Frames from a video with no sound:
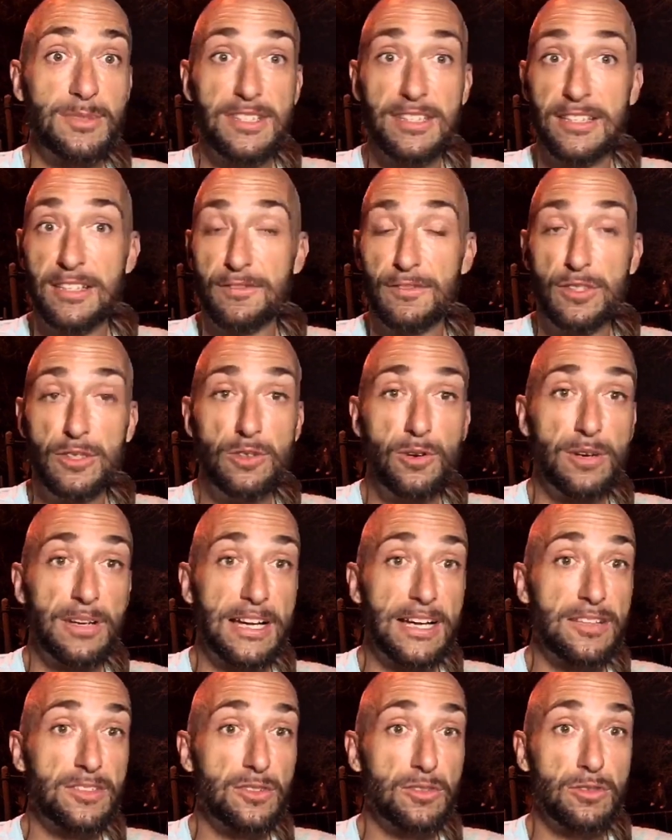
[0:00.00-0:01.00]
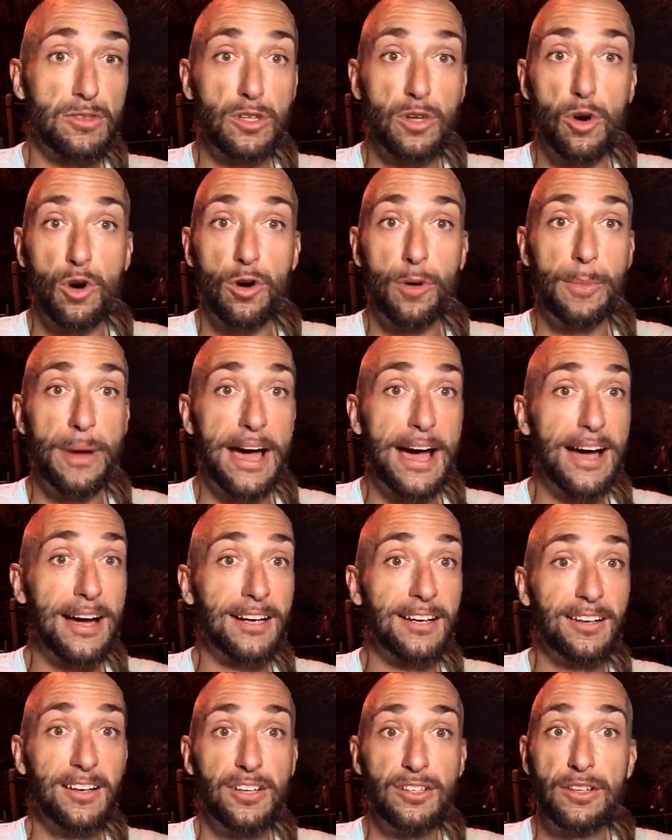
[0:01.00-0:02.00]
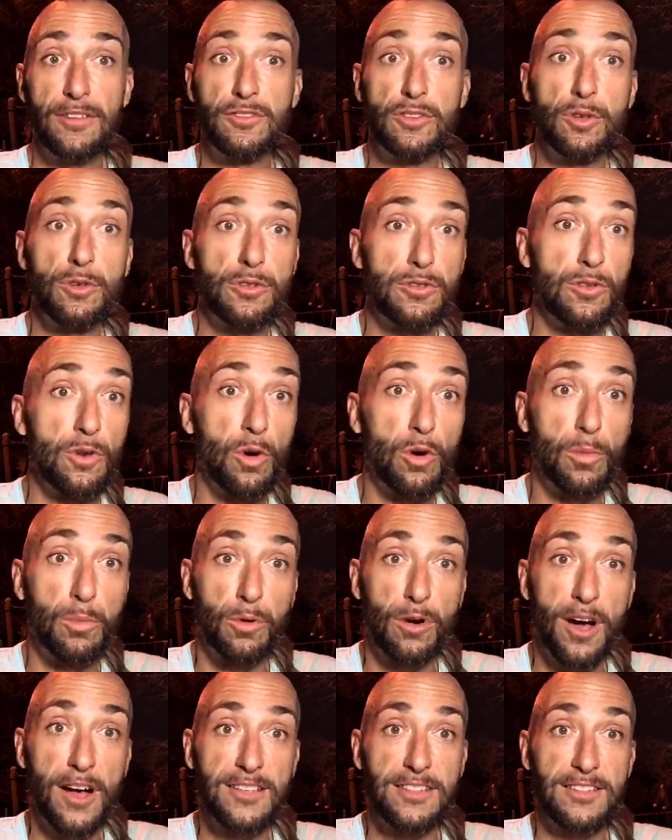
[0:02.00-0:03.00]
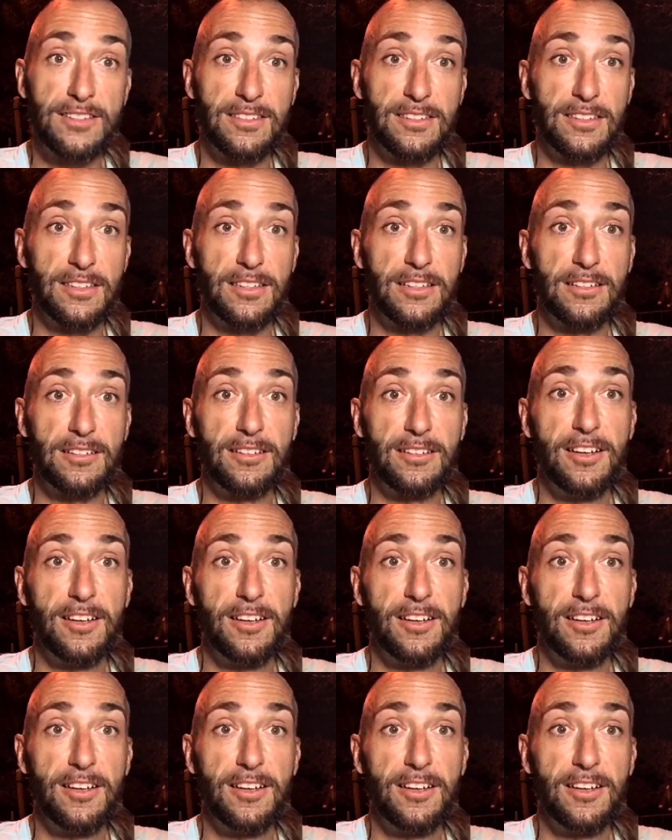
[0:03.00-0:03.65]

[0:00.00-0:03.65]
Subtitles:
And if you don't answer or call back, you have to go through the whole process again.